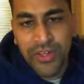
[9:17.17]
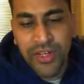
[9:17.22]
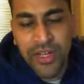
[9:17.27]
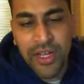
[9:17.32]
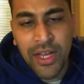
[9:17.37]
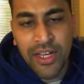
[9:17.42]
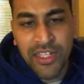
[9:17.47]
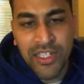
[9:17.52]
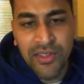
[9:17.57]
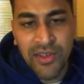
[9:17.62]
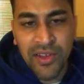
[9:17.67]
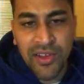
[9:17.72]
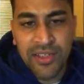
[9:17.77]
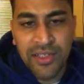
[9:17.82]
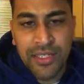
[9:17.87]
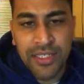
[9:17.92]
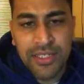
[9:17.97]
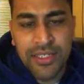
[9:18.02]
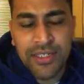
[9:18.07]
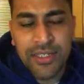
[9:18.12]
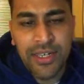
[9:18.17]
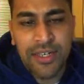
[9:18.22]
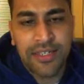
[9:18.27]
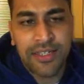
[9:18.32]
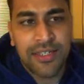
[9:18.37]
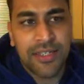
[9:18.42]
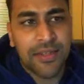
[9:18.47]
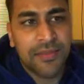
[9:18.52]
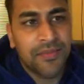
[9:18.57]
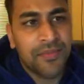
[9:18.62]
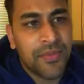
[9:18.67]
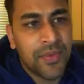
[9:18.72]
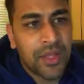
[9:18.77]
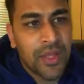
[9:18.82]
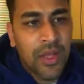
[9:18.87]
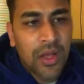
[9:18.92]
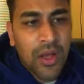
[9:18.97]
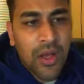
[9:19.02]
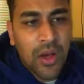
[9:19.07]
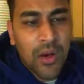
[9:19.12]
regard to our destructor,
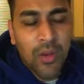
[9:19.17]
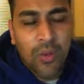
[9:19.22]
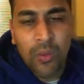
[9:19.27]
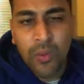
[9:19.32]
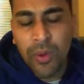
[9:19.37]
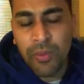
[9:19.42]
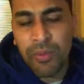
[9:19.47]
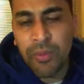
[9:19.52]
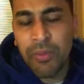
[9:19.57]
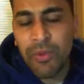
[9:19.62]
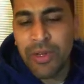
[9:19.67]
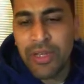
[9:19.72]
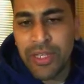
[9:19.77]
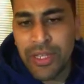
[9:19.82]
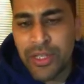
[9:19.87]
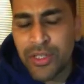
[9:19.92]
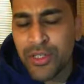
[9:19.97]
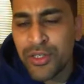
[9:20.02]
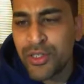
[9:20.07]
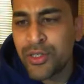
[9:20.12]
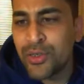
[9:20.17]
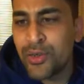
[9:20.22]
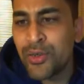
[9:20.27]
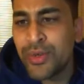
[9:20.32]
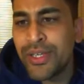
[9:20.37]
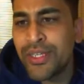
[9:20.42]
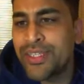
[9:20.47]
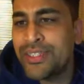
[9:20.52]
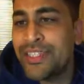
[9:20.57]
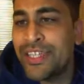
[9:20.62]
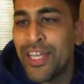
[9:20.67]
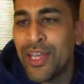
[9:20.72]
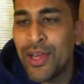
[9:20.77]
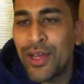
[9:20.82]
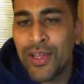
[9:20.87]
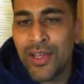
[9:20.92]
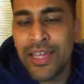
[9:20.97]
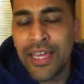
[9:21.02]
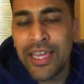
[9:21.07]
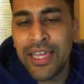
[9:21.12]
what we would need to do is
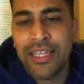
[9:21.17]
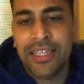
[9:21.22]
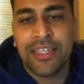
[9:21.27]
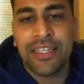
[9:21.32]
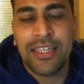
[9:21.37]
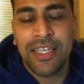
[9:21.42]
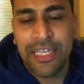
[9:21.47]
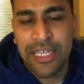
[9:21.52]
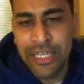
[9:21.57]
deallocate